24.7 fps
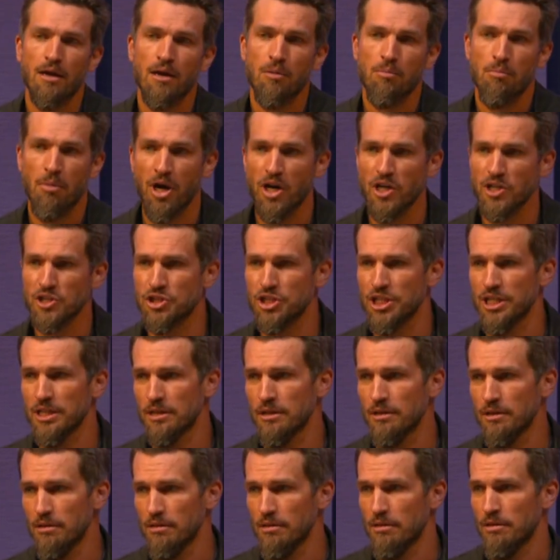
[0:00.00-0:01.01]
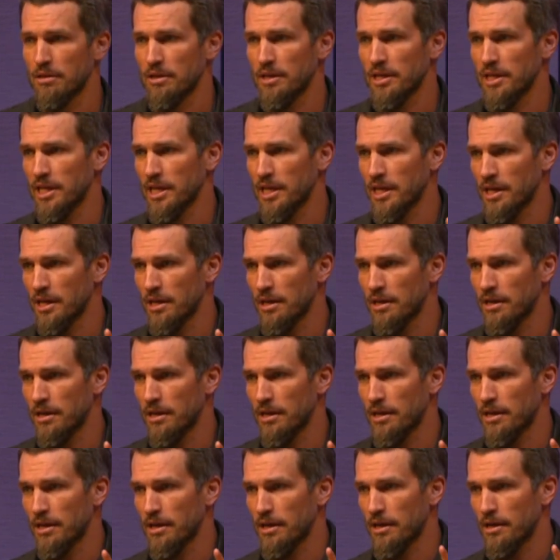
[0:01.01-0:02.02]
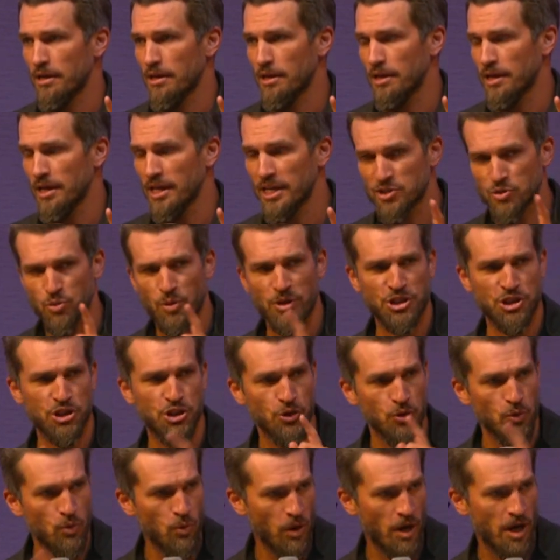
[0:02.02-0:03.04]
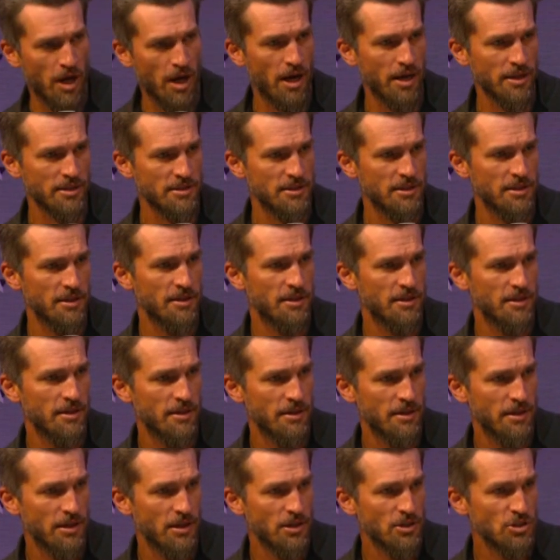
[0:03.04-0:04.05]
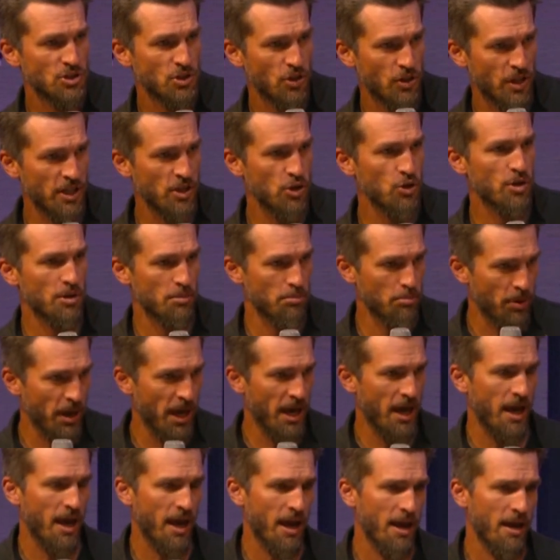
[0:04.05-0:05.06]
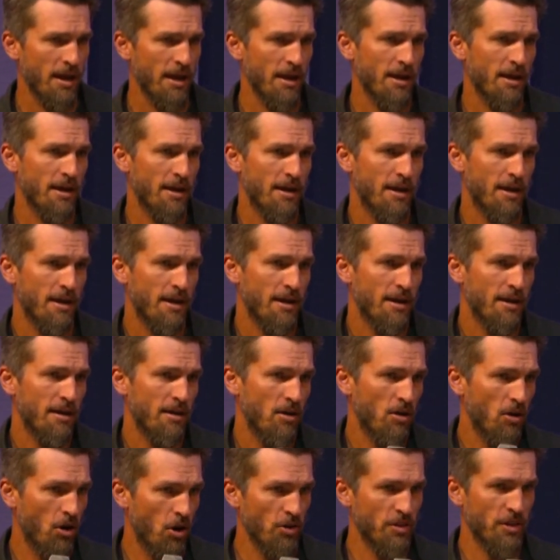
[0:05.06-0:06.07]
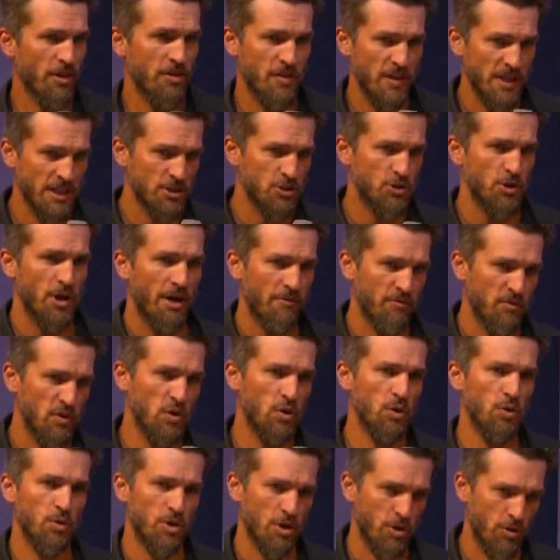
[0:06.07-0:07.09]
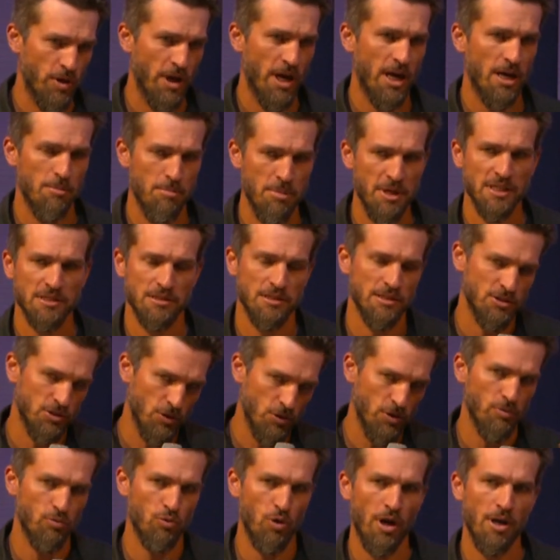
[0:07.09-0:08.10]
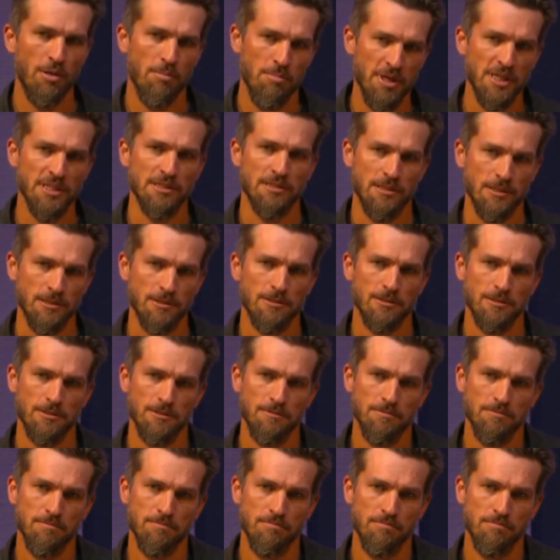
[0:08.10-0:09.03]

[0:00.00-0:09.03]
Margin is what you want so that you can pay all the things you have to do to create a business or to run a business.